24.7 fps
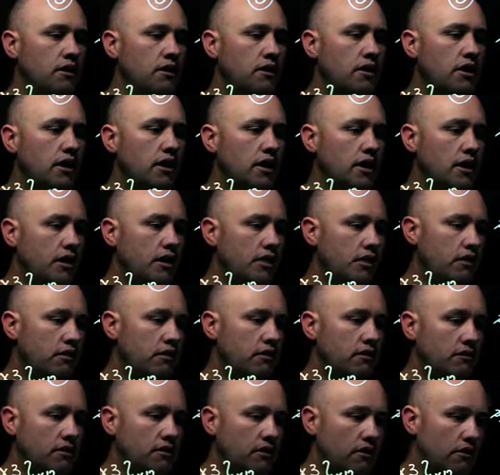And
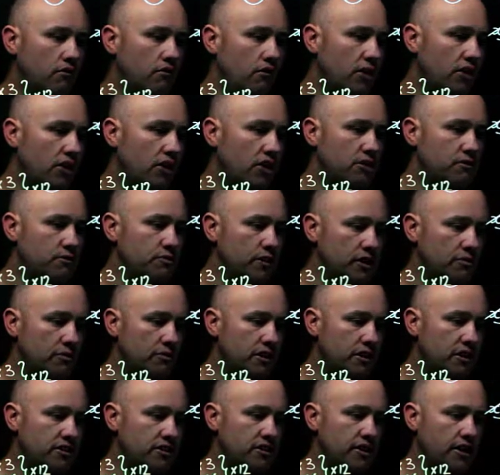when I expand the
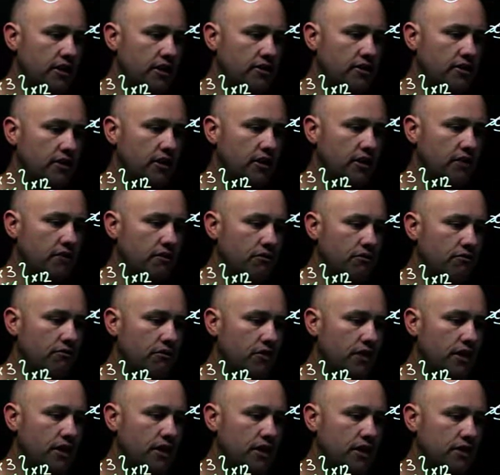brackets out, I get
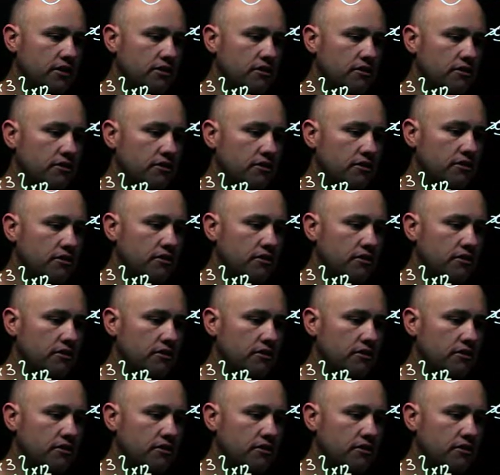3x